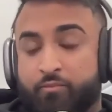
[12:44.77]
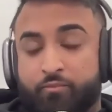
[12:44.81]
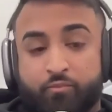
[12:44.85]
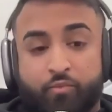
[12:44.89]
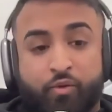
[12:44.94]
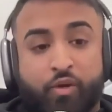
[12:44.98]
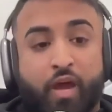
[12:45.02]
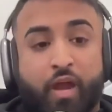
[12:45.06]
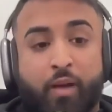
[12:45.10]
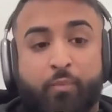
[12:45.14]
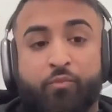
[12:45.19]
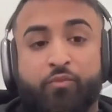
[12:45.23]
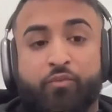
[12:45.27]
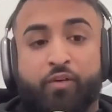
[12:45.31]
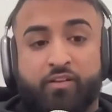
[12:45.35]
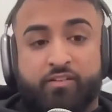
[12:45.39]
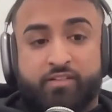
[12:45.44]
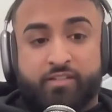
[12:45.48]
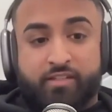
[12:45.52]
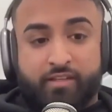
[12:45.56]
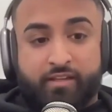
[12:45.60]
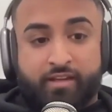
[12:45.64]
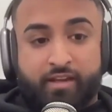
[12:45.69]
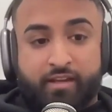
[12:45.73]
We got to move on
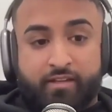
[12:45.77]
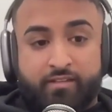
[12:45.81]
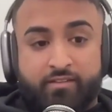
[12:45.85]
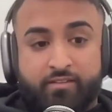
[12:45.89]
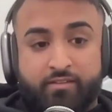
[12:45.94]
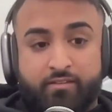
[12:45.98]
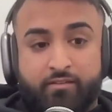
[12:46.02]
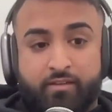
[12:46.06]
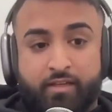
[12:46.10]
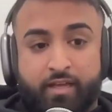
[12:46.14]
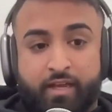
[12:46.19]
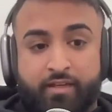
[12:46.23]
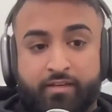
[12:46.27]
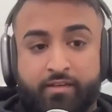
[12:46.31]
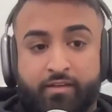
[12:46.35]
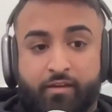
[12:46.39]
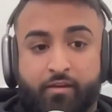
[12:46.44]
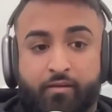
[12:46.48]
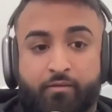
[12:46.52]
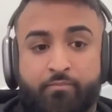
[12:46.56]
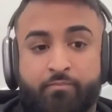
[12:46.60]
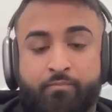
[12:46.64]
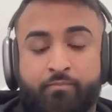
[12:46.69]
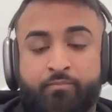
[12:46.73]
to the next
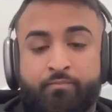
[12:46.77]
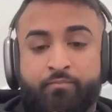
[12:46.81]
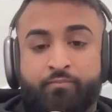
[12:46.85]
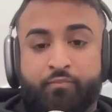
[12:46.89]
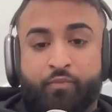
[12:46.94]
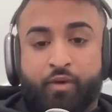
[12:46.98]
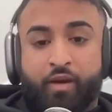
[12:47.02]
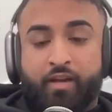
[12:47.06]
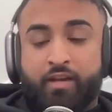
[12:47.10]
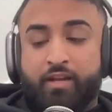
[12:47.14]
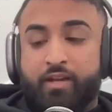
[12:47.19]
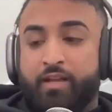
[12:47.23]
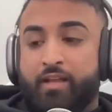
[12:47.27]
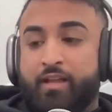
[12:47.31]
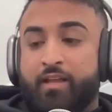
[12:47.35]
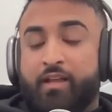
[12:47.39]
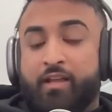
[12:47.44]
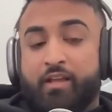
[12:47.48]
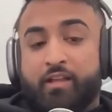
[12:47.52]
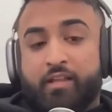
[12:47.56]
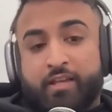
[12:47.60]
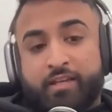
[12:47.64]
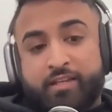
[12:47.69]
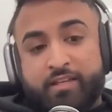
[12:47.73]
idea, right?
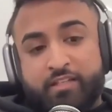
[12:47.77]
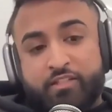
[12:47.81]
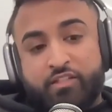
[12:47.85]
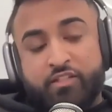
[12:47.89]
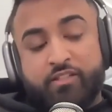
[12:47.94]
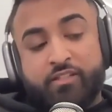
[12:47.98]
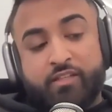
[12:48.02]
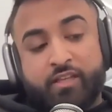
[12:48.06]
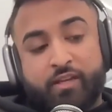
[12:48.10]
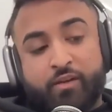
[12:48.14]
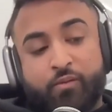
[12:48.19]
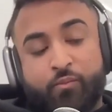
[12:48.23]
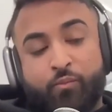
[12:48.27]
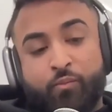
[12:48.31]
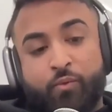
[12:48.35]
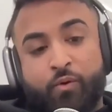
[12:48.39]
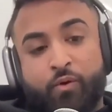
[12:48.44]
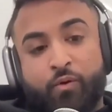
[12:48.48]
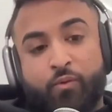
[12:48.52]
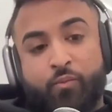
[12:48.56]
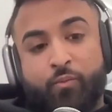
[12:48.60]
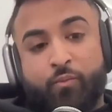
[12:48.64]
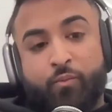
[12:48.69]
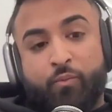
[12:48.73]
And he's just like,
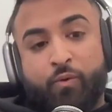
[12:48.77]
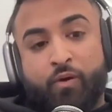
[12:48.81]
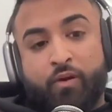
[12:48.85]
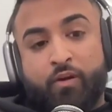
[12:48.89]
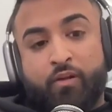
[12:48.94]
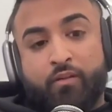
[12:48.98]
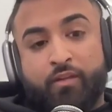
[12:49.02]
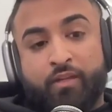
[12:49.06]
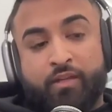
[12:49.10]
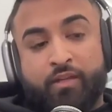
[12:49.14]
well, what